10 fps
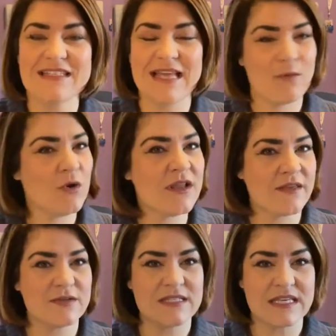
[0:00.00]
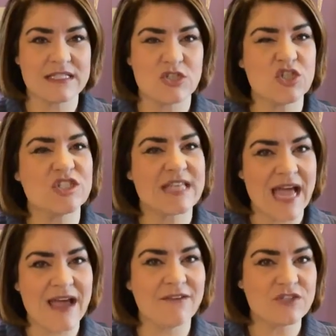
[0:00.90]
Is that one of those things that you just
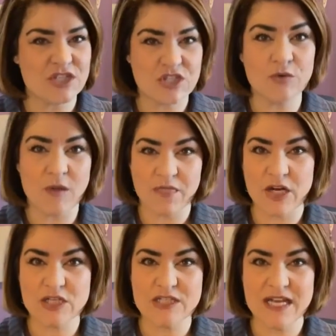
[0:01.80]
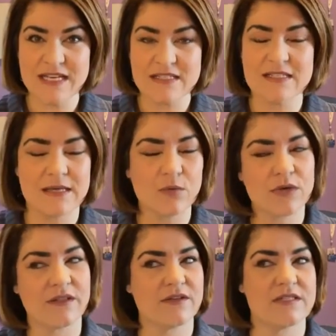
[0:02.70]
have to do on Thursdays? Is that
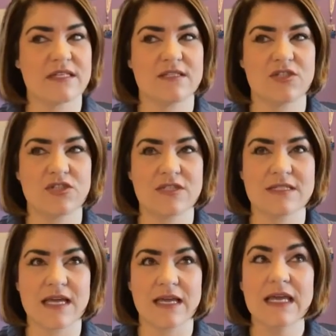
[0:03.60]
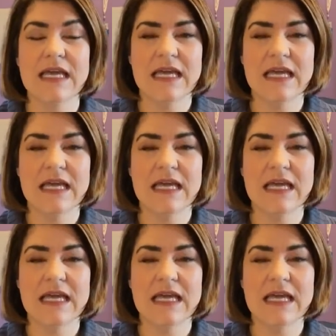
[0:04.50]
one of those things that you just like?